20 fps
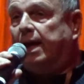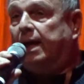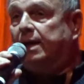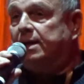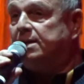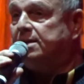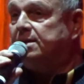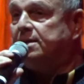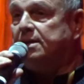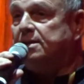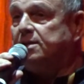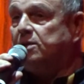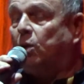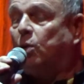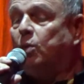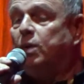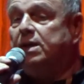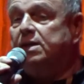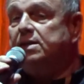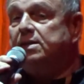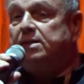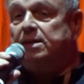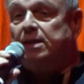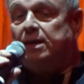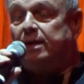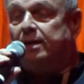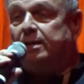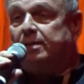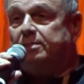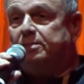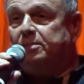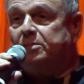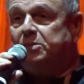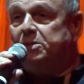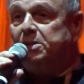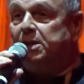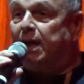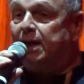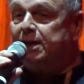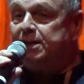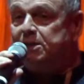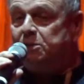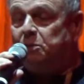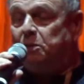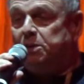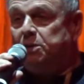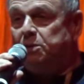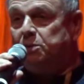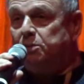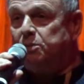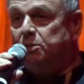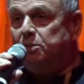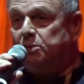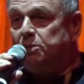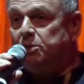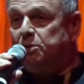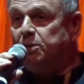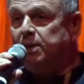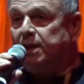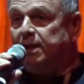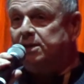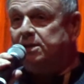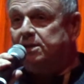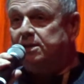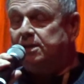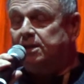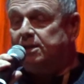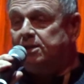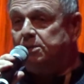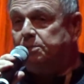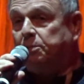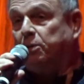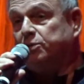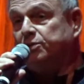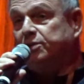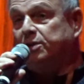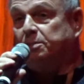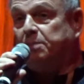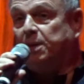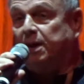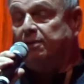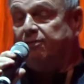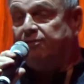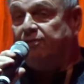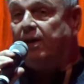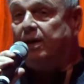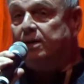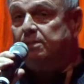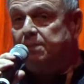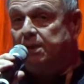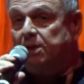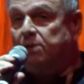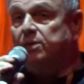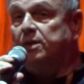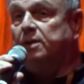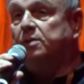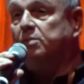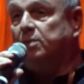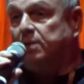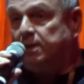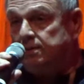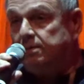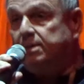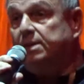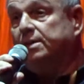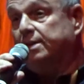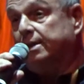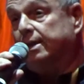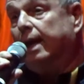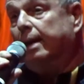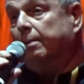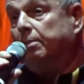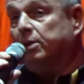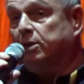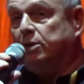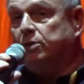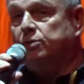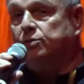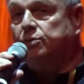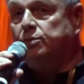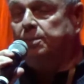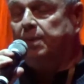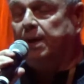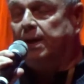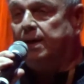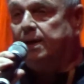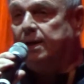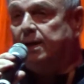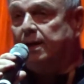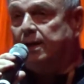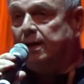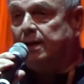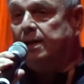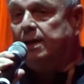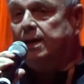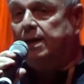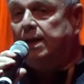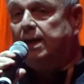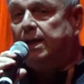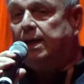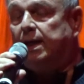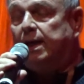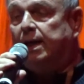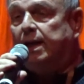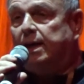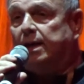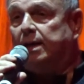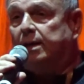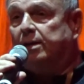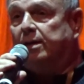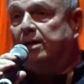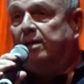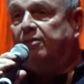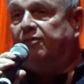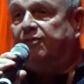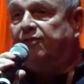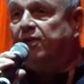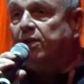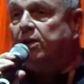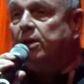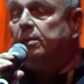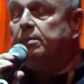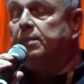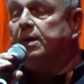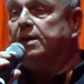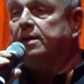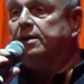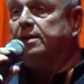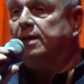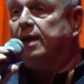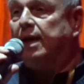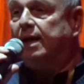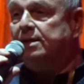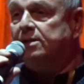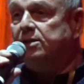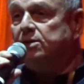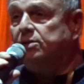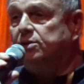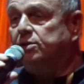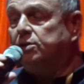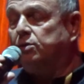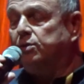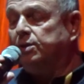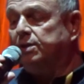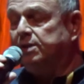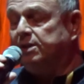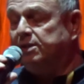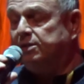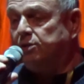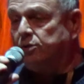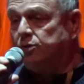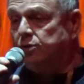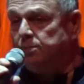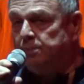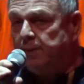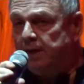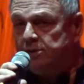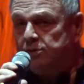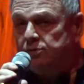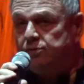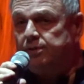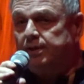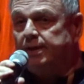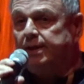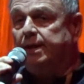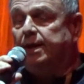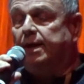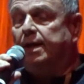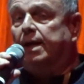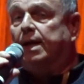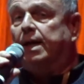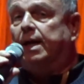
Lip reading: And it's always nice when you get sponsored by a fund, because that will enable you to make a film. And as you saw in this documentary,